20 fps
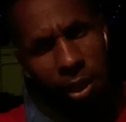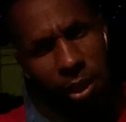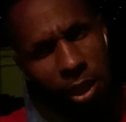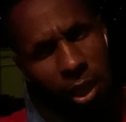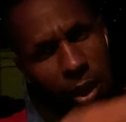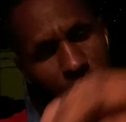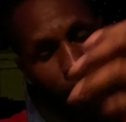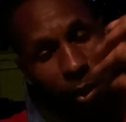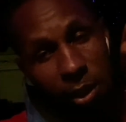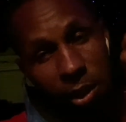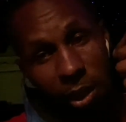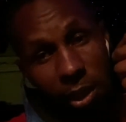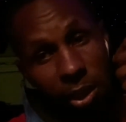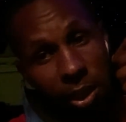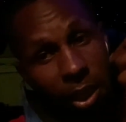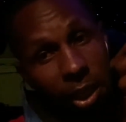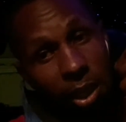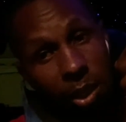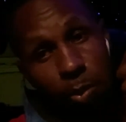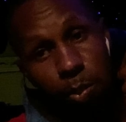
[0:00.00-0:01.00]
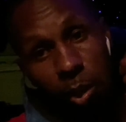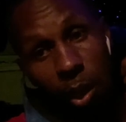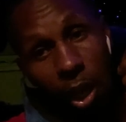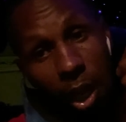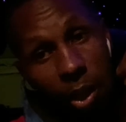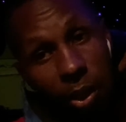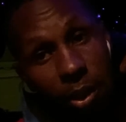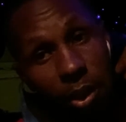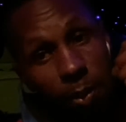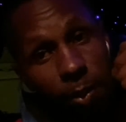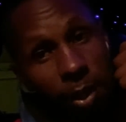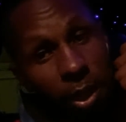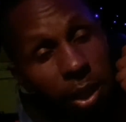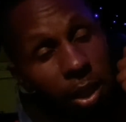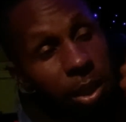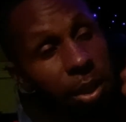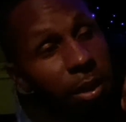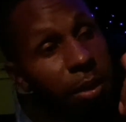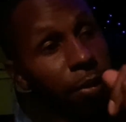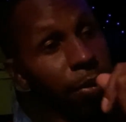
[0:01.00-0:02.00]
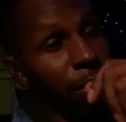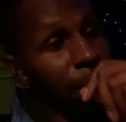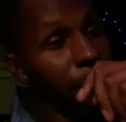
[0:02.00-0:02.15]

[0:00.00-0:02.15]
y'all, but this thing is bothering me, yo, for